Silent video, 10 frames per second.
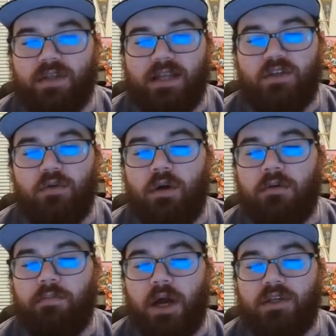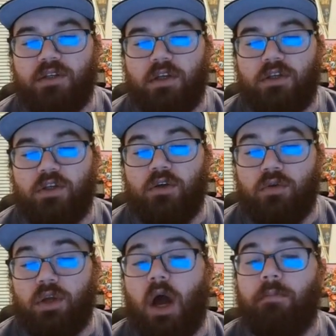That's $200 to
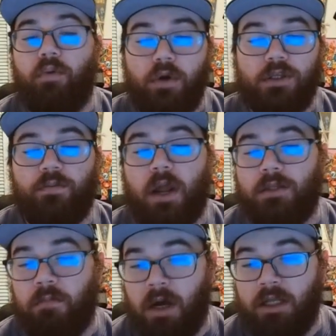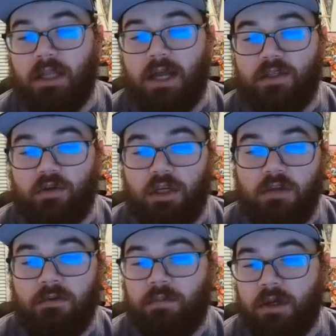use on point spreads, money lines. You can
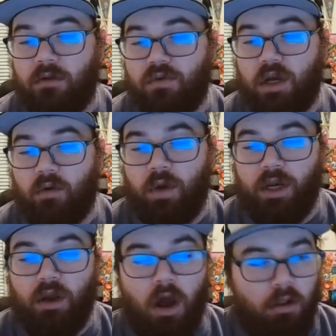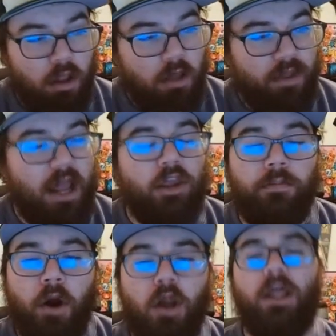even pick who's going to win it all. They got the
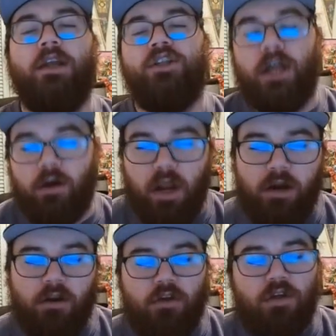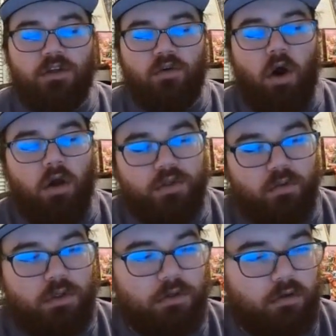parlay generator. You can do all
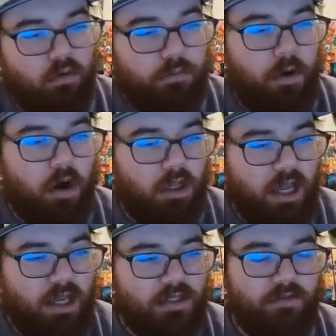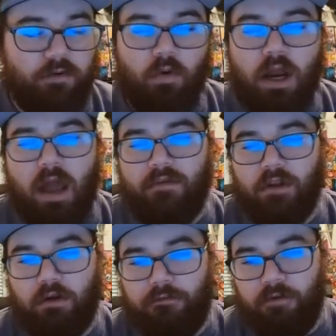sorts of cool parlays if you want to have a
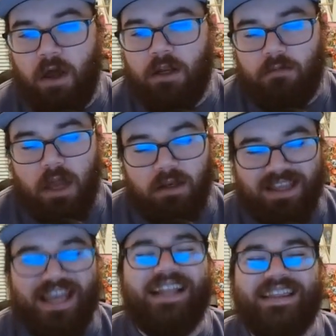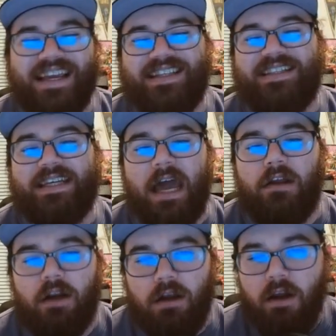little fun and link things
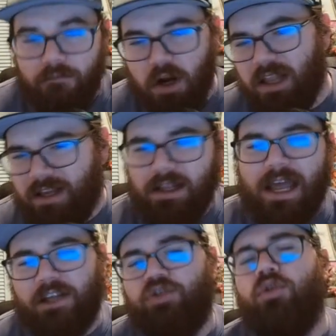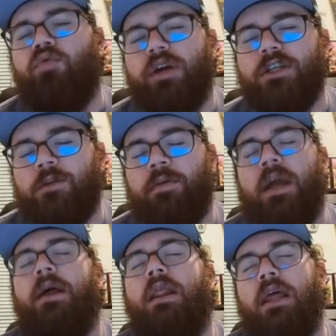together for a little extra risk, but
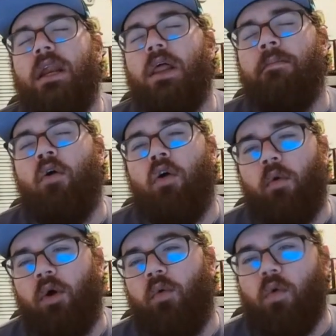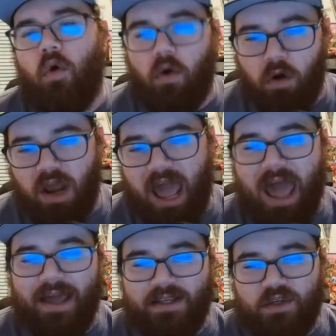a little more reward
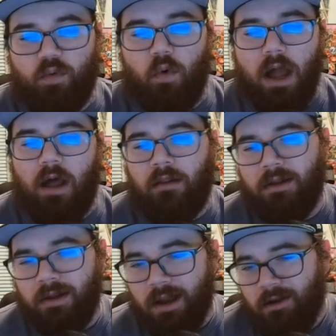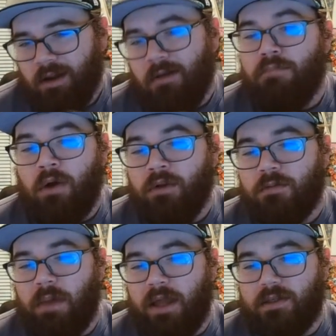as well. And you're getting bonus
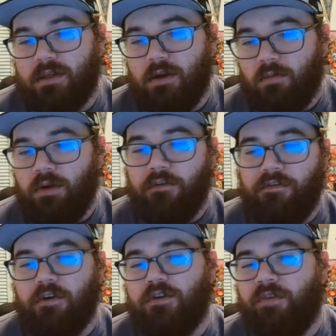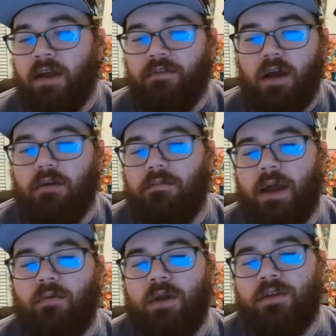bets when your first $5
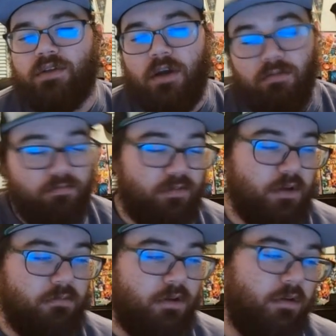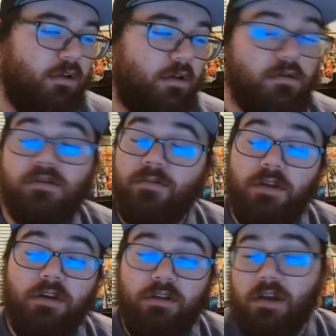bet wins. So something
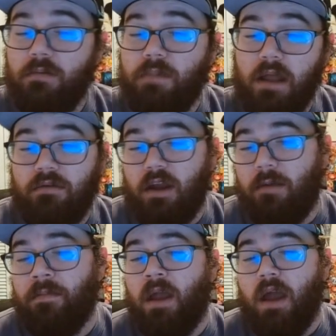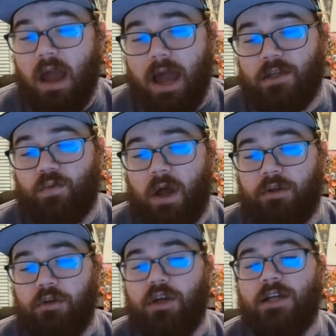to think about there as well.
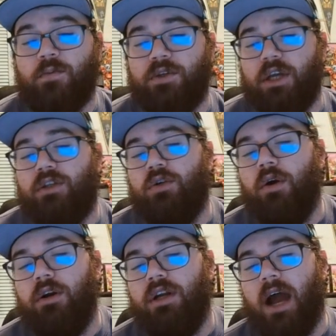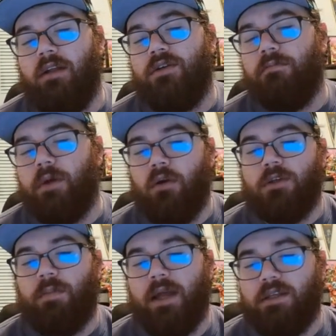New customers get $200 in
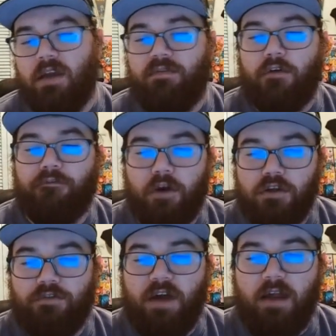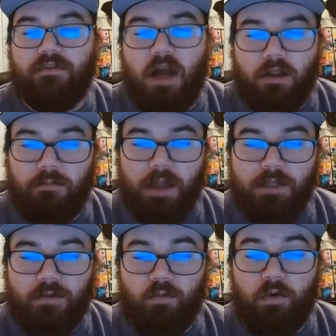bonus bets if your first
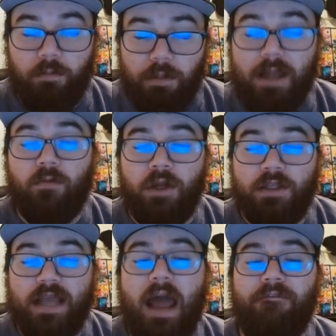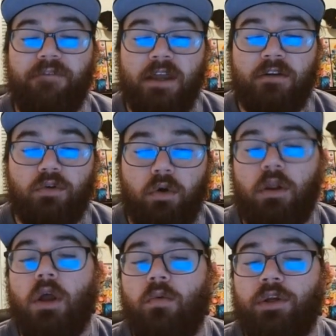$5 bet wins at FanDuel
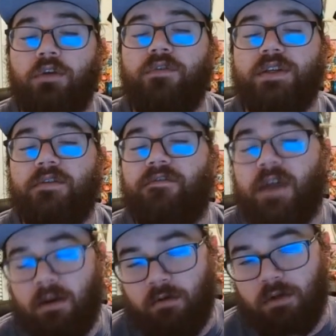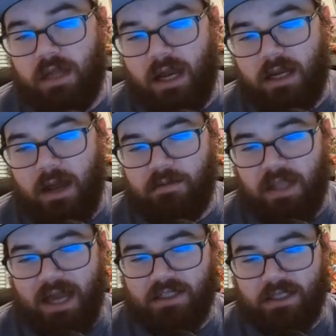when you visit
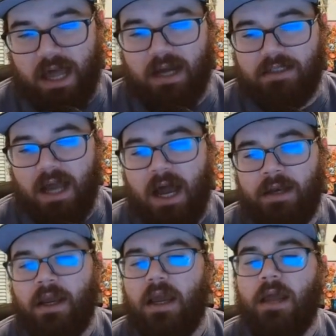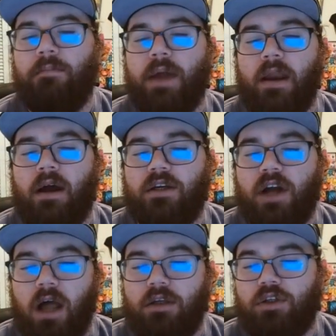FanDuel.com/LockedOn and bet on
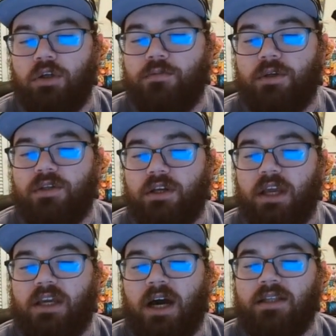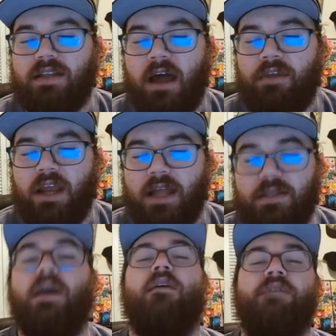college hoops until they cut down the nets.
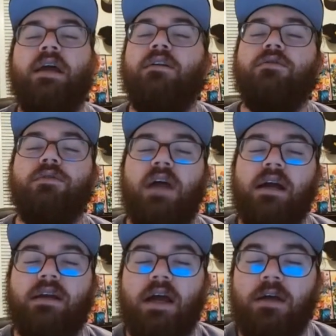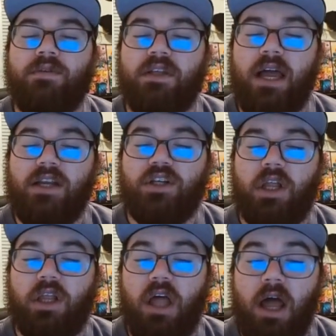
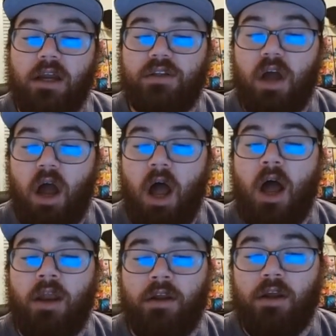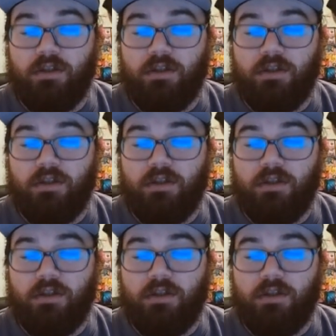FanDuel.com/LockedOn.